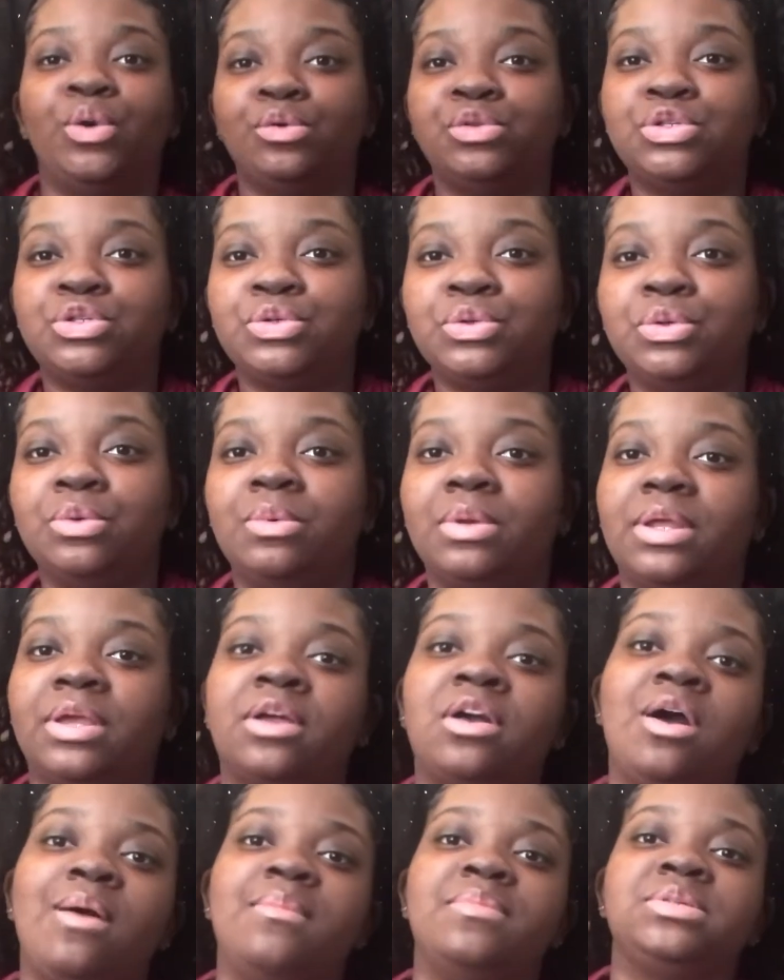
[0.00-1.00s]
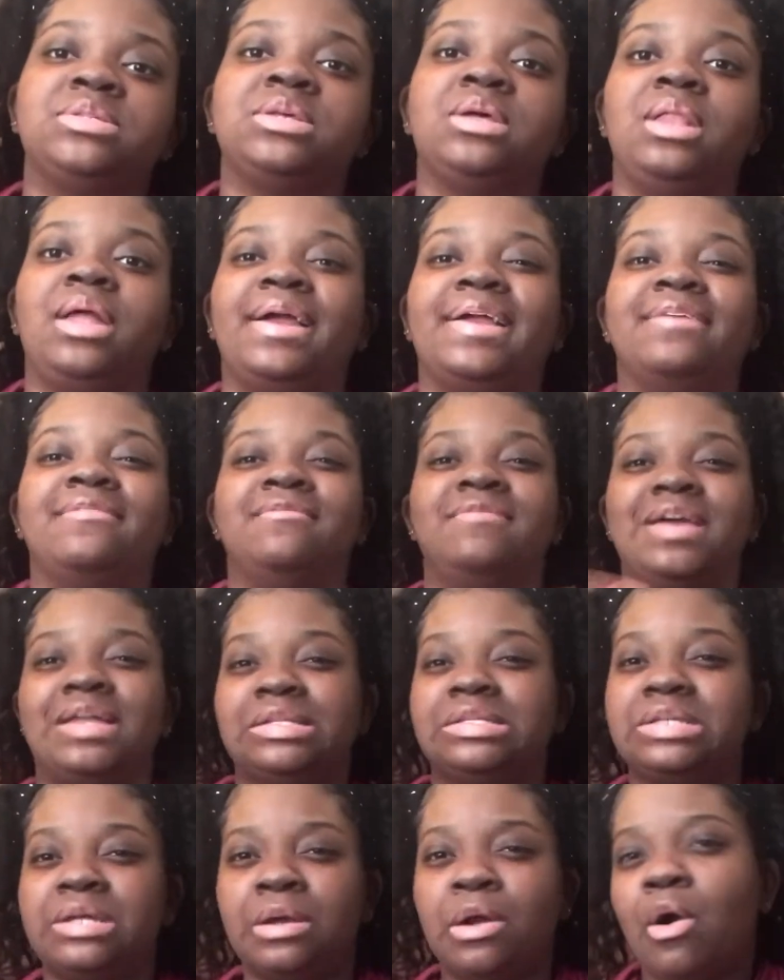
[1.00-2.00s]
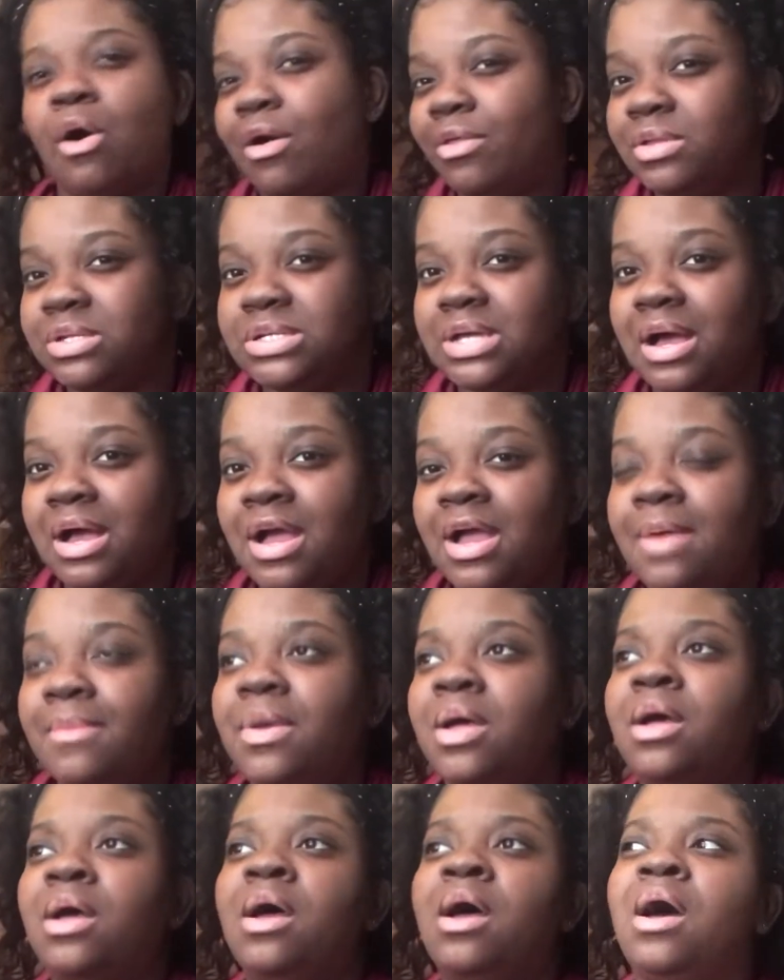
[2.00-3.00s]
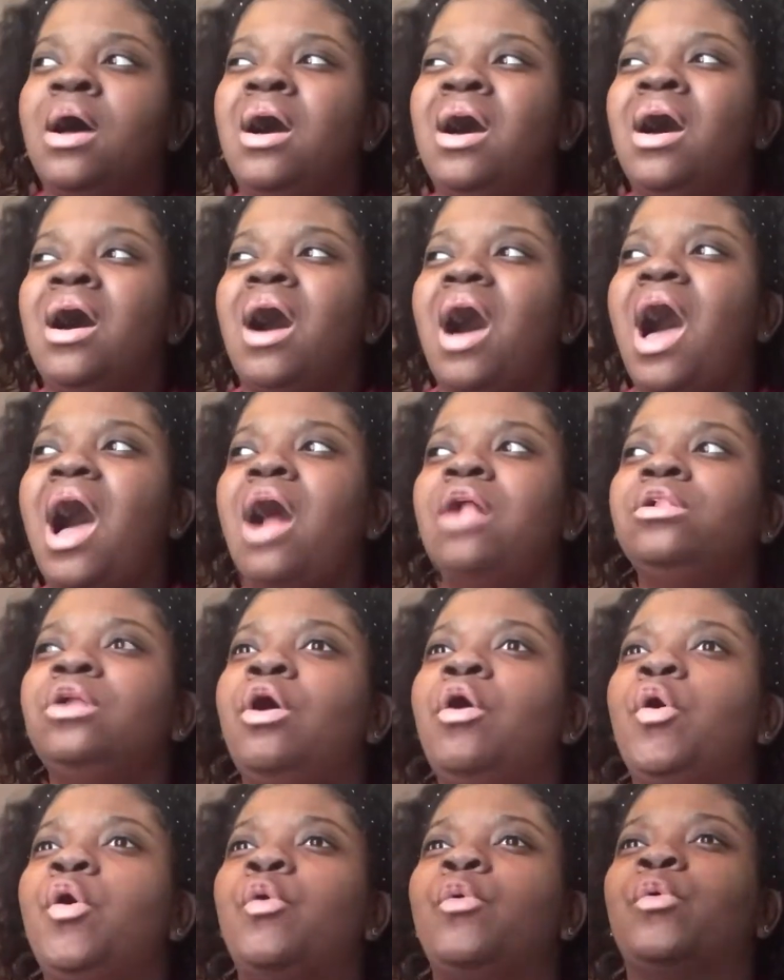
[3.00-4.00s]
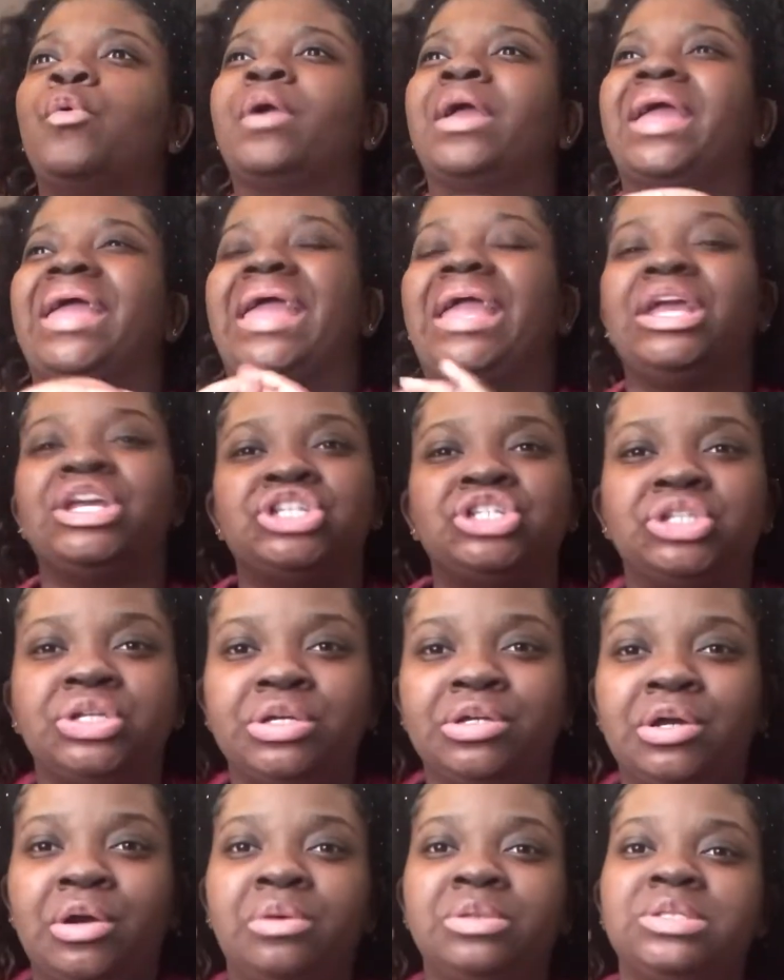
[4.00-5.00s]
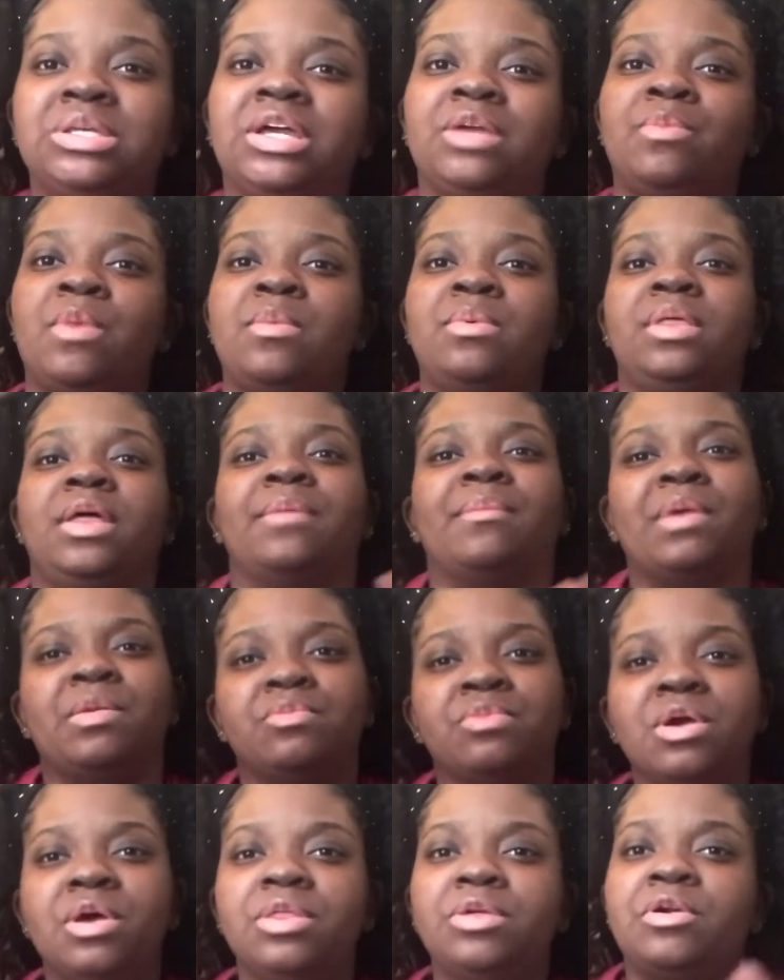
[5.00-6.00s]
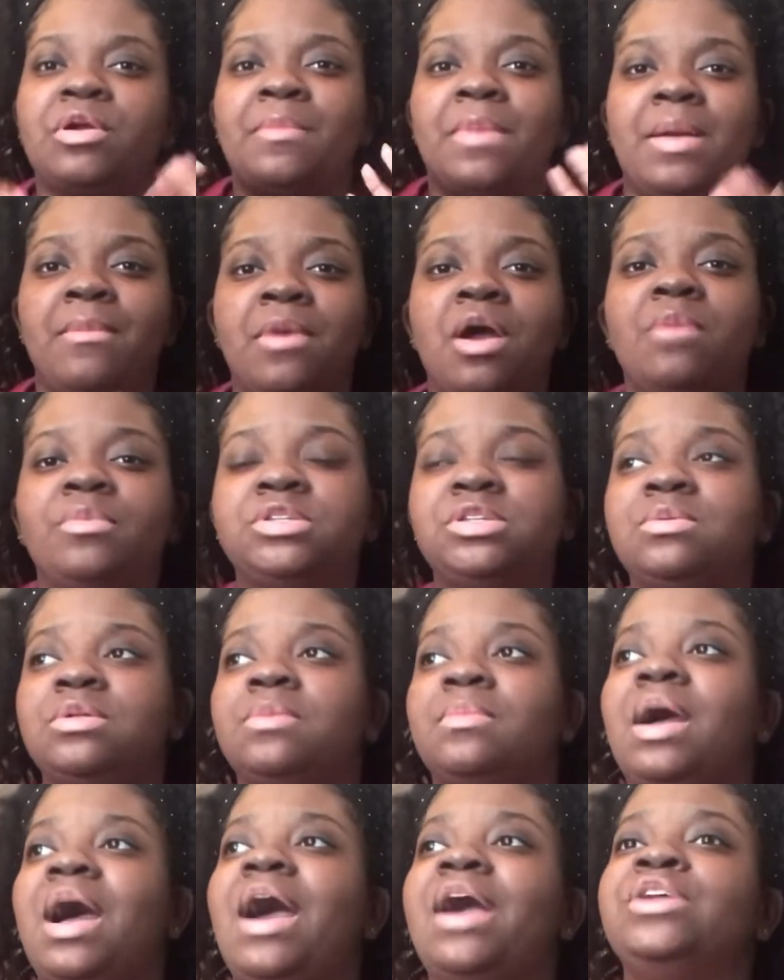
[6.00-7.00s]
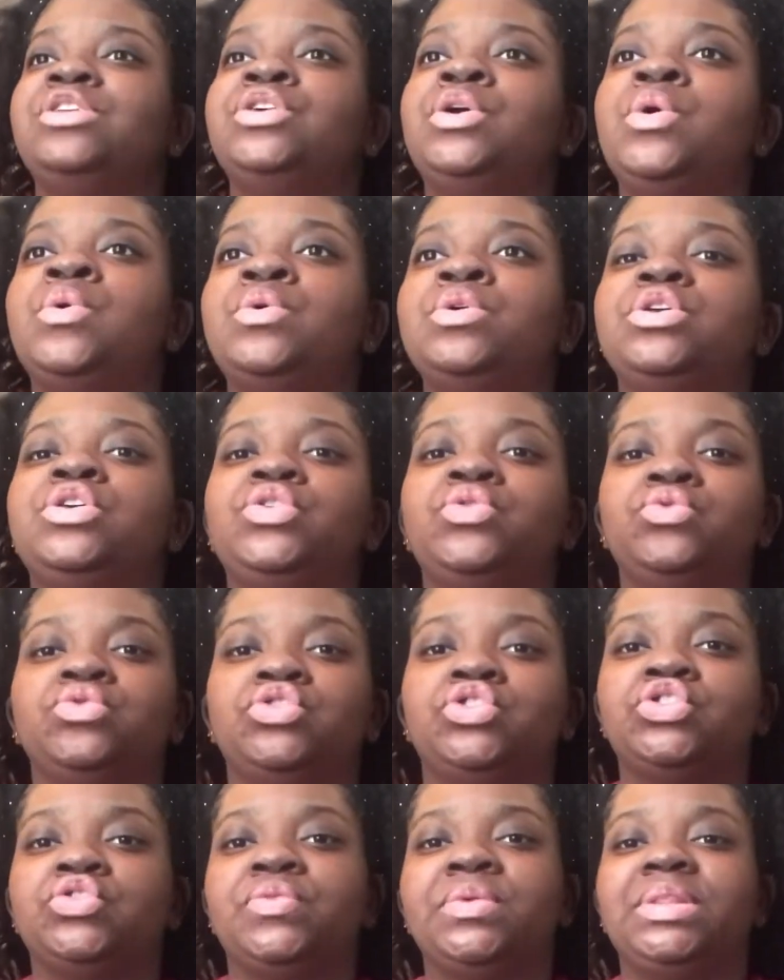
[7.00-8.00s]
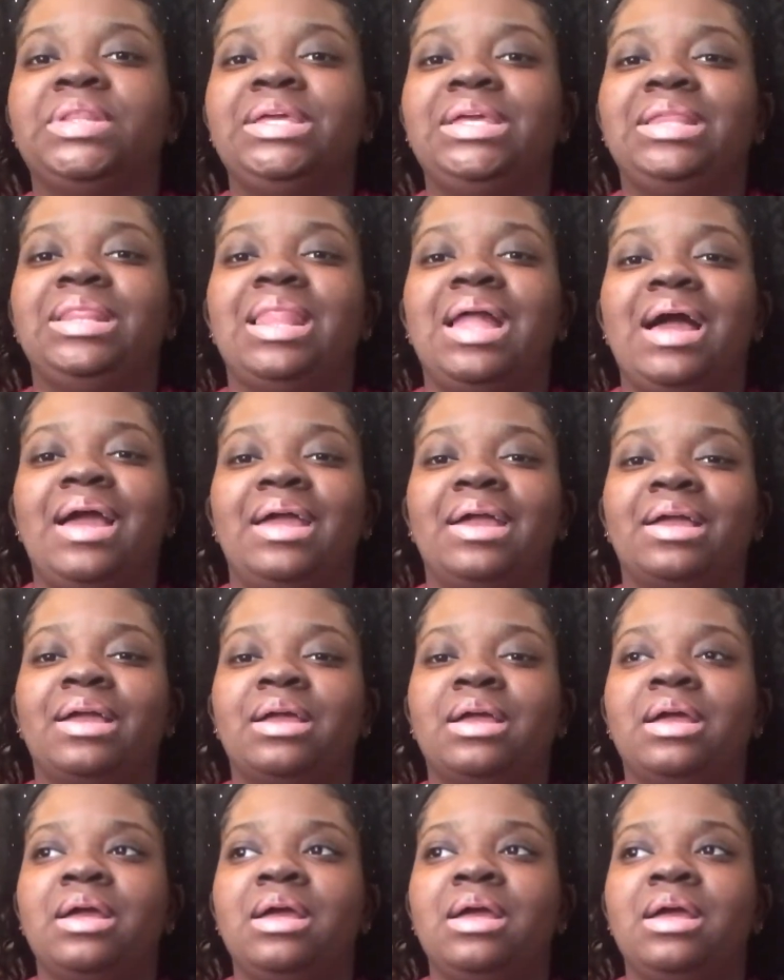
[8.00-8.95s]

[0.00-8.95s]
to when it comes to like venting all the time. I'll occasionally go to like maybe like my brother or my mom or something, but I don't usually like